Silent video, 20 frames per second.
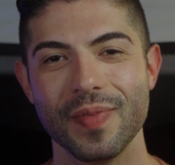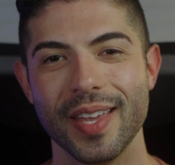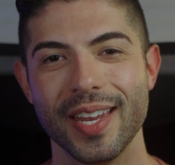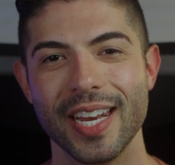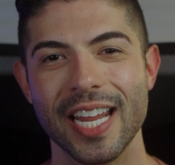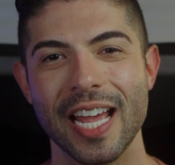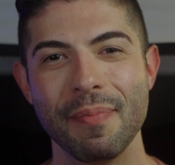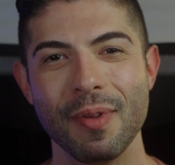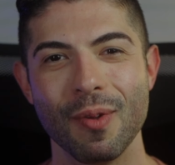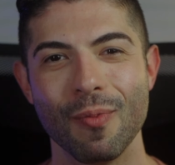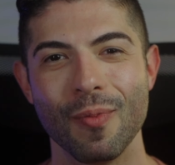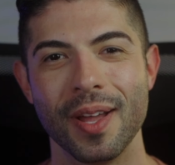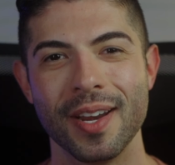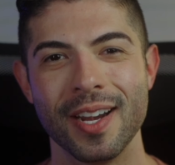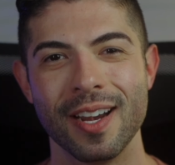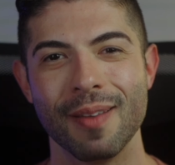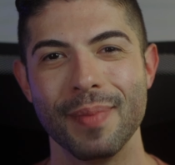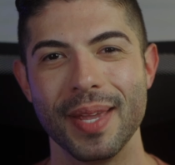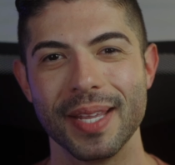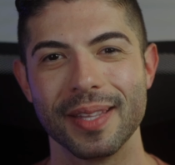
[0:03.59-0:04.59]
and I've been
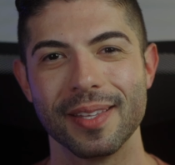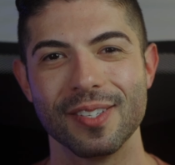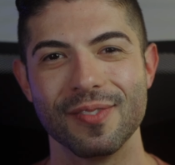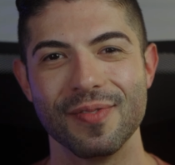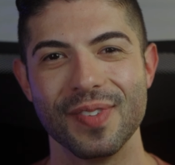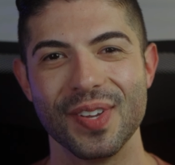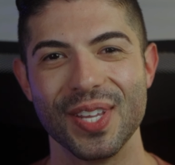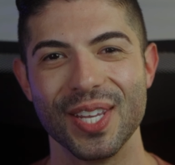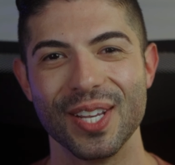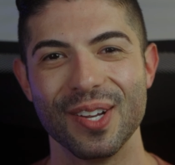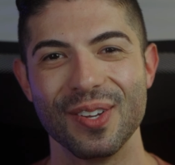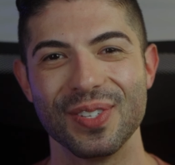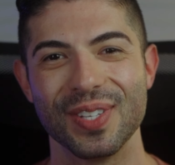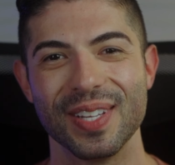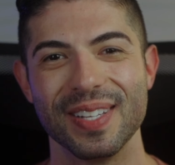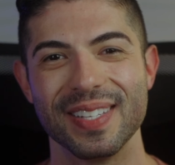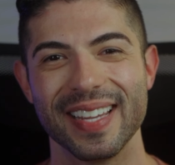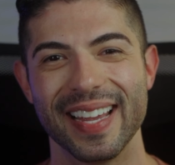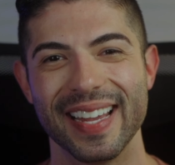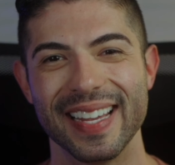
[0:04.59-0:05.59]
wanting to make this video
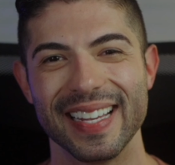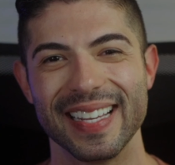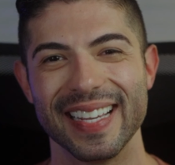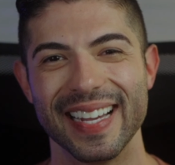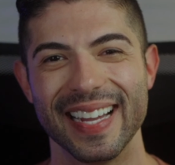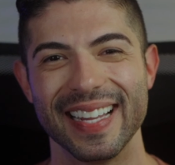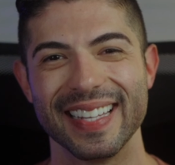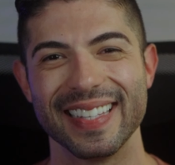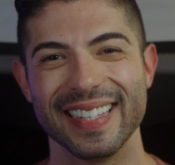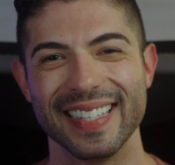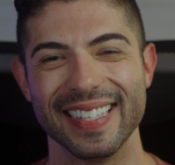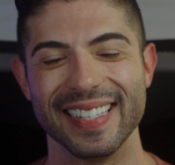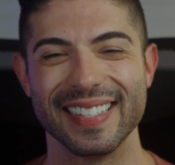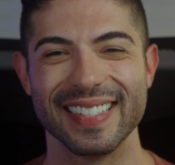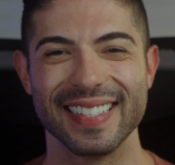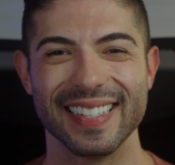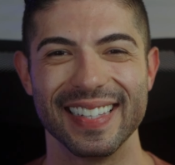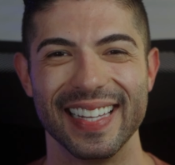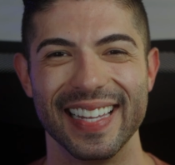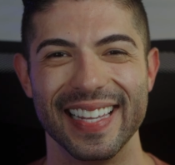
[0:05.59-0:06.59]
since I got
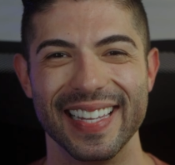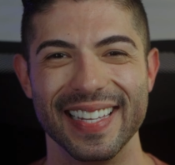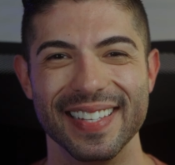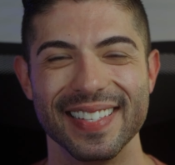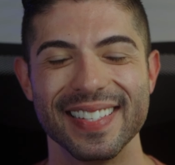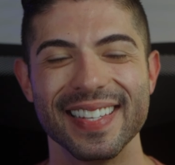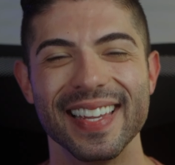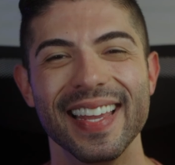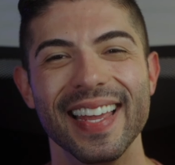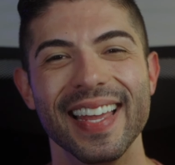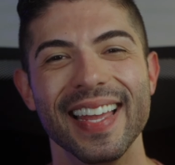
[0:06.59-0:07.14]
this lens.